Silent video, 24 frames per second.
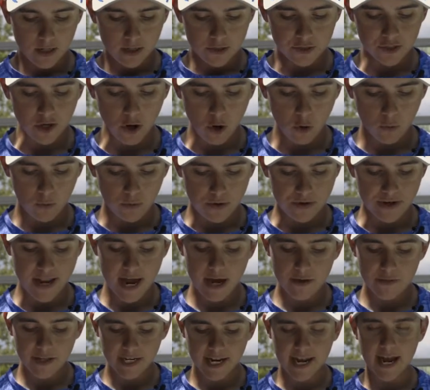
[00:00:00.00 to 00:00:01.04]
So
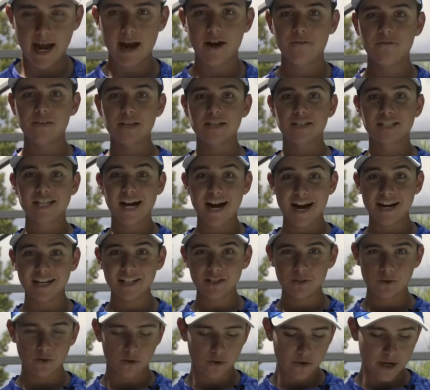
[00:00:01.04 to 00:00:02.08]
now that I have these tiny
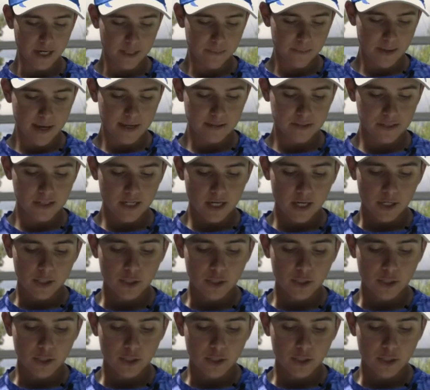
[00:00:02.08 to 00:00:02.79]
little crankbaits,